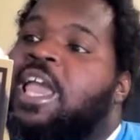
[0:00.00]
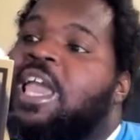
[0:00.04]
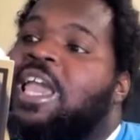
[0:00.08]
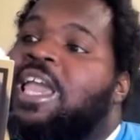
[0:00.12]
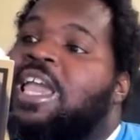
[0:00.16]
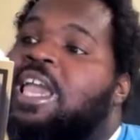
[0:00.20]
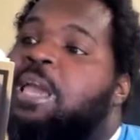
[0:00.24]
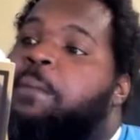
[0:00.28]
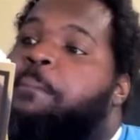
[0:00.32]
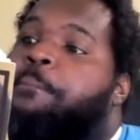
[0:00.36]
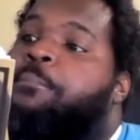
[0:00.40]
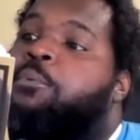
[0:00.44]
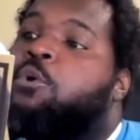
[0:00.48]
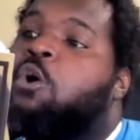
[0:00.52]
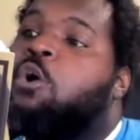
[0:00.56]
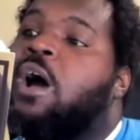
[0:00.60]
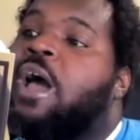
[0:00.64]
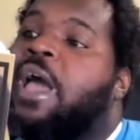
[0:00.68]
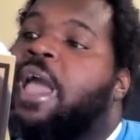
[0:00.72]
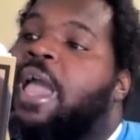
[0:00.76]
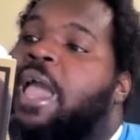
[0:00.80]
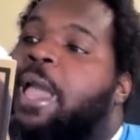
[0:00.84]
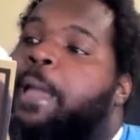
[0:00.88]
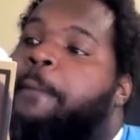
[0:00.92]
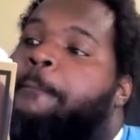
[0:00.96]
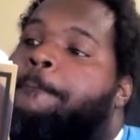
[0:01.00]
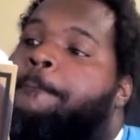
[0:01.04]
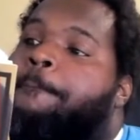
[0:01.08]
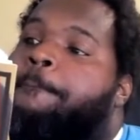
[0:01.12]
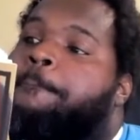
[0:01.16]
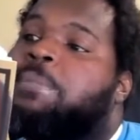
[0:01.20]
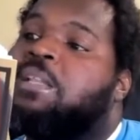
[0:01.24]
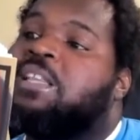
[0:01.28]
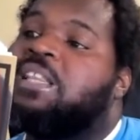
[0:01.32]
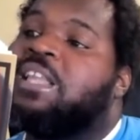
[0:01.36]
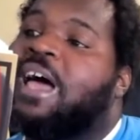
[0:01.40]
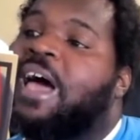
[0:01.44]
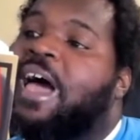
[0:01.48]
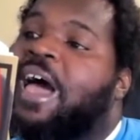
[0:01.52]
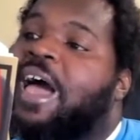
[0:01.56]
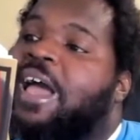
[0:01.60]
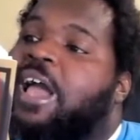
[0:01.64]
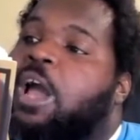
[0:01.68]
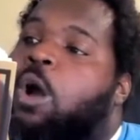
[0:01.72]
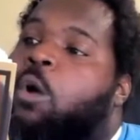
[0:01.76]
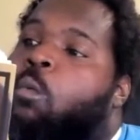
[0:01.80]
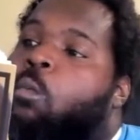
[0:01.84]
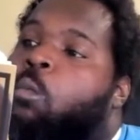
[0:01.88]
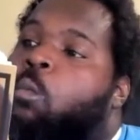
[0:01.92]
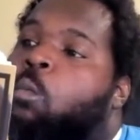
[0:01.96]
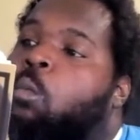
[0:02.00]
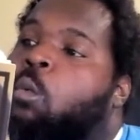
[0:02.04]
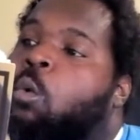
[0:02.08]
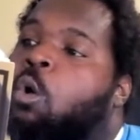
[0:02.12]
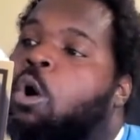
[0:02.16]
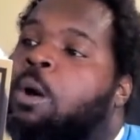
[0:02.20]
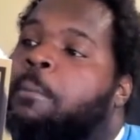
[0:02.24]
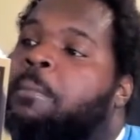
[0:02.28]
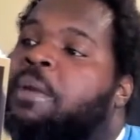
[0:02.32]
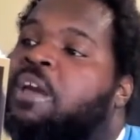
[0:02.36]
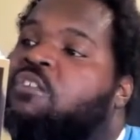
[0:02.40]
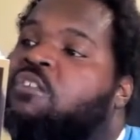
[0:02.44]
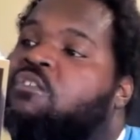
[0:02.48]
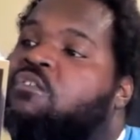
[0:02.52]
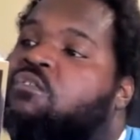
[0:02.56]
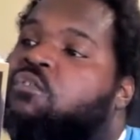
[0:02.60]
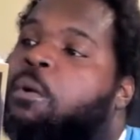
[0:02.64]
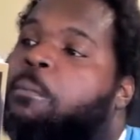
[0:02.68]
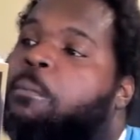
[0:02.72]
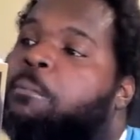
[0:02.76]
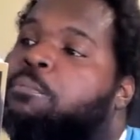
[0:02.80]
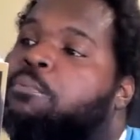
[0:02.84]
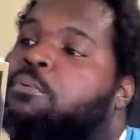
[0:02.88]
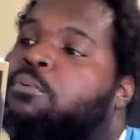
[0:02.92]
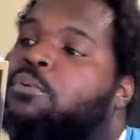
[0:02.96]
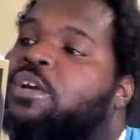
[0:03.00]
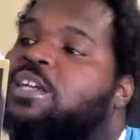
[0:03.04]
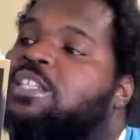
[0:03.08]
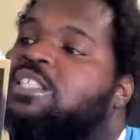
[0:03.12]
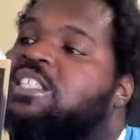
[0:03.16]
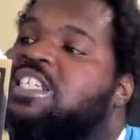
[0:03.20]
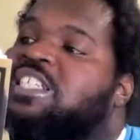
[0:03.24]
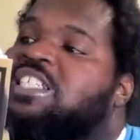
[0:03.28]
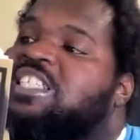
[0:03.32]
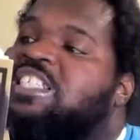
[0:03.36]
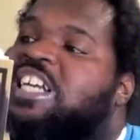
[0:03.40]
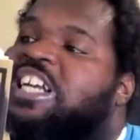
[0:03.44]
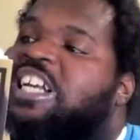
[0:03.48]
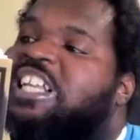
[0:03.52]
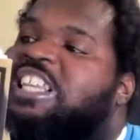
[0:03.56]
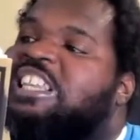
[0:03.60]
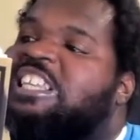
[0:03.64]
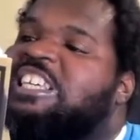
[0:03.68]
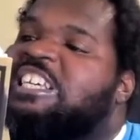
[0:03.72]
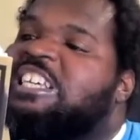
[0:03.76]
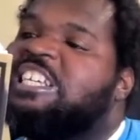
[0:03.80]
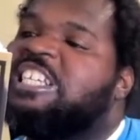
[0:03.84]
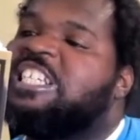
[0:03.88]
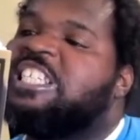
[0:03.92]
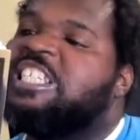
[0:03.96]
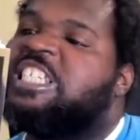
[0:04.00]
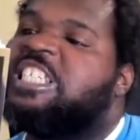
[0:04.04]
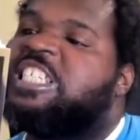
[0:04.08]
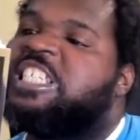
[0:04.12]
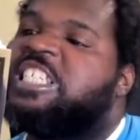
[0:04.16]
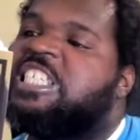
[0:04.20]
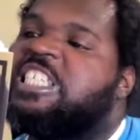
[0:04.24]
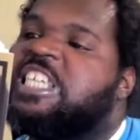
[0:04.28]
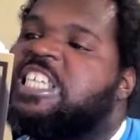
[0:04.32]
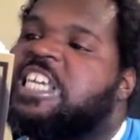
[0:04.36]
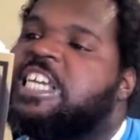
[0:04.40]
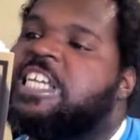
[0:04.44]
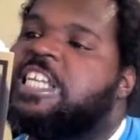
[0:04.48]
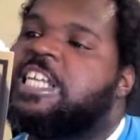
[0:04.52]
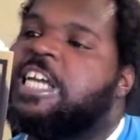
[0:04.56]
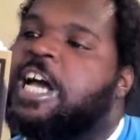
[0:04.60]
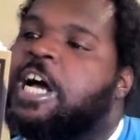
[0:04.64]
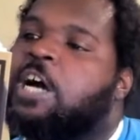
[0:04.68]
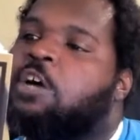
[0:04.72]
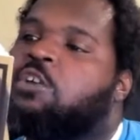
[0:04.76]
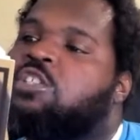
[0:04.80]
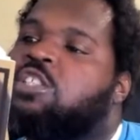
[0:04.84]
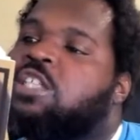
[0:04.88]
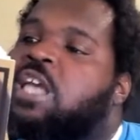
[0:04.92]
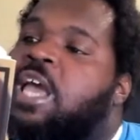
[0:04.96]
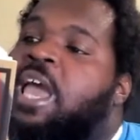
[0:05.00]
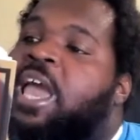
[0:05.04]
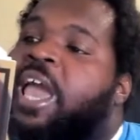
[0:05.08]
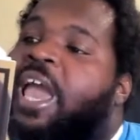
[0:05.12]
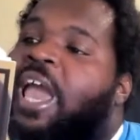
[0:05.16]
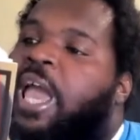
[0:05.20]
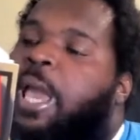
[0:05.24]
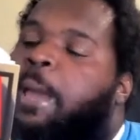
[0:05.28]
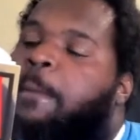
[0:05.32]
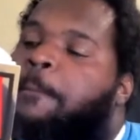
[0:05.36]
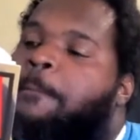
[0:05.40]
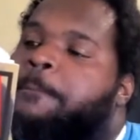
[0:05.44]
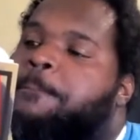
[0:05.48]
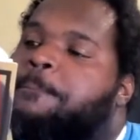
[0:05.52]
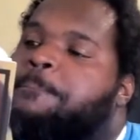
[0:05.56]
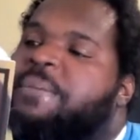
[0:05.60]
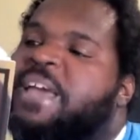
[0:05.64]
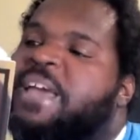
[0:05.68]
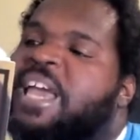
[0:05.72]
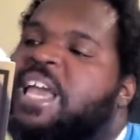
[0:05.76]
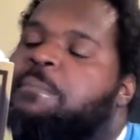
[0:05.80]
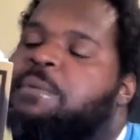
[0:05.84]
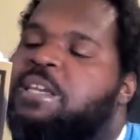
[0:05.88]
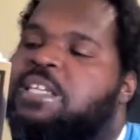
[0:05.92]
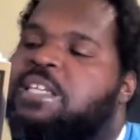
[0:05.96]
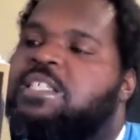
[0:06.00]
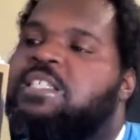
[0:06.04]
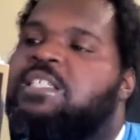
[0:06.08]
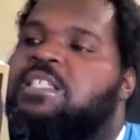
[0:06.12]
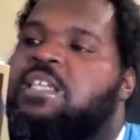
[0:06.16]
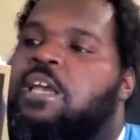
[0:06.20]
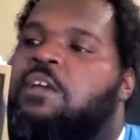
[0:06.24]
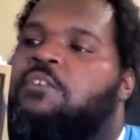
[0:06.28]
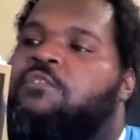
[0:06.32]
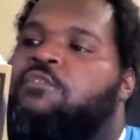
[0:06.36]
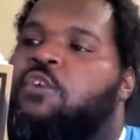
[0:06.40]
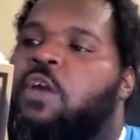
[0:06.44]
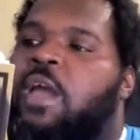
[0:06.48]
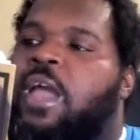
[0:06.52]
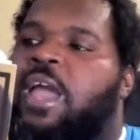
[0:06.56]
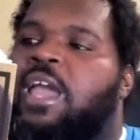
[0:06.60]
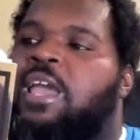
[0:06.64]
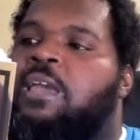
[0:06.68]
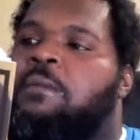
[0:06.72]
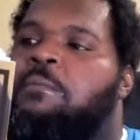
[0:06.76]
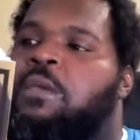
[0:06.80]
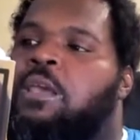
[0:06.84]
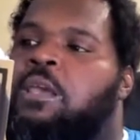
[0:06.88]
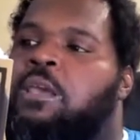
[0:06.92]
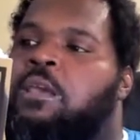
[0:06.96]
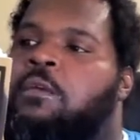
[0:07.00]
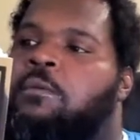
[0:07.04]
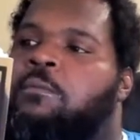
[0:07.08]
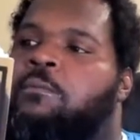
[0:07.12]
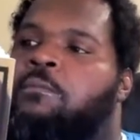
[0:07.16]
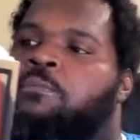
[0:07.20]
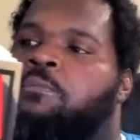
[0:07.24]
he brought a black woman from prison to clean the state house and babysit for Amy.